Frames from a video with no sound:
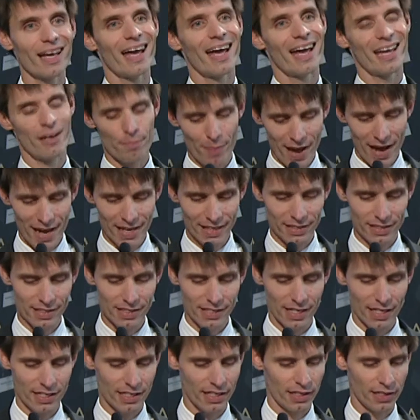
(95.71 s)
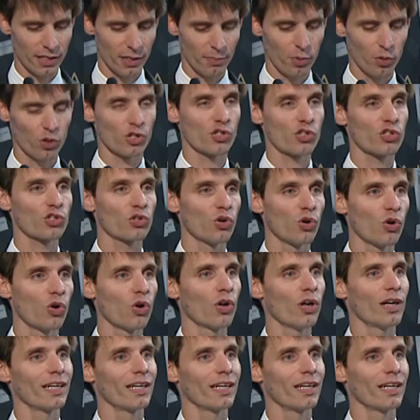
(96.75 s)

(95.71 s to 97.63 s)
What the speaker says: and painstakingly put a score